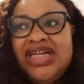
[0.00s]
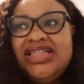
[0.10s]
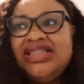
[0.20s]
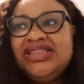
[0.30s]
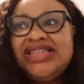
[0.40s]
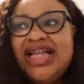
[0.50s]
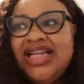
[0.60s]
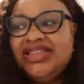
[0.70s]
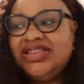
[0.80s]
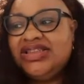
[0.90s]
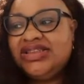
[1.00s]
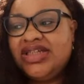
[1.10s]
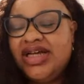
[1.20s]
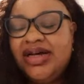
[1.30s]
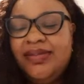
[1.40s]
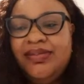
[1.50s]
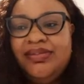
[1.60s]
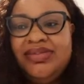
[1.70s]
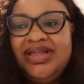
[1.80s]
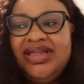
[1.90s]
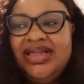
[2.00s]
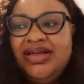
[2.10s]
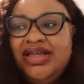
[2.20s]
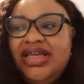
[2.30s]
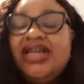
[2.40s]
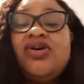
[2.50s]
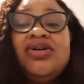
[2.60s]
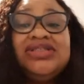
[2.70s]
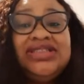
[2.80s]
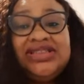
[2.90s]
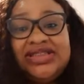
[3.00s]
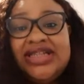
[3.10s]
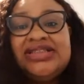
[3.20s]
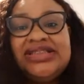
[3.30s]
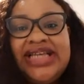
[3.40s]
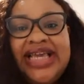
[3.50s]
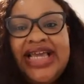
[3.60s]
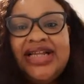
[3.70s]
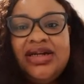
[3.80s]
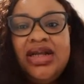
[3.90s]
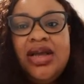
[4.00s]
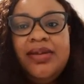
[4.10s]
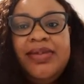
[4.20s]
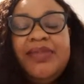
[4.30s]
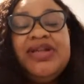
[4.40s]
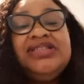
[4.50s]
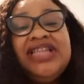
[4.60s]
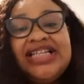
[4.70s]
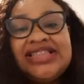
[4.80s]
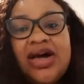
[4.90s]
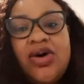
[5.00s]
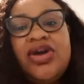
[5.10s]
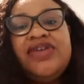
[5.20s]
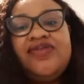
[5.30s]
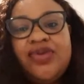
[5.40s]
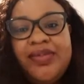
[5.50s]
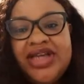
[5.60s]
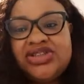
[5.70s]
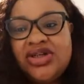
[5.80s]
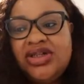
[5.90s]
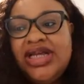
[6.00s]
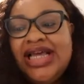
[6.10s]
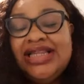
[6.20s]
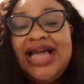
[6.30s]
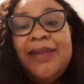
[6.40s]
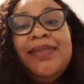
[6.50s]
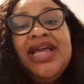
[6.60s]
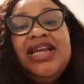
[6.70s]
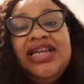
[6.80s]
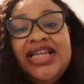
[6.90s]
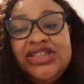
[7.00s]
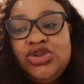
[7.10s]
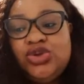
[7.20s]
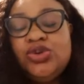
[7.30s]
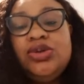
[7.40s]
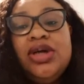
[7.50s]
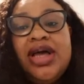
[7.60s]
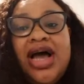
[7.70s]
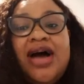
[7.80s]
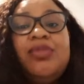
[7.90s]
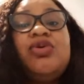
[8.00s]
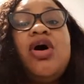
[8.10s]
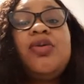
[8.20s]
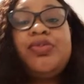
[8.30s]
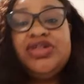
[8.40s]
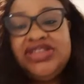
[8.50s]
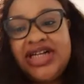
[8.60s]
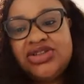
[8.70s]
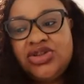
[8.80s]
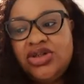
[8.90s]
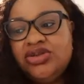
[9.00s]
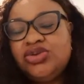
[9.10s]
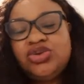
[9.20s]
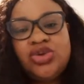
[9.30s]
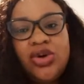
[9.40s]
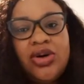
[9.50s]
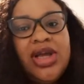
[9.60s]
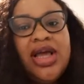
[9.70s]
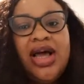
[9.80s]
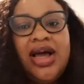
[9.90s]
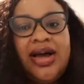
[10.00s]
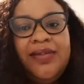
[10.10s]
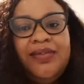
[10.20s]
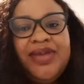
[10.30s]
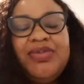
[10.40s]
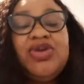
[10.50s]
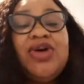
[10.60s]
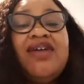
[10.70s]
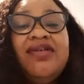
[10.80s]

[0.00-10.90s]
another challenge is inconsistency in maybe data or information that may lead to wrong projections. So maybe you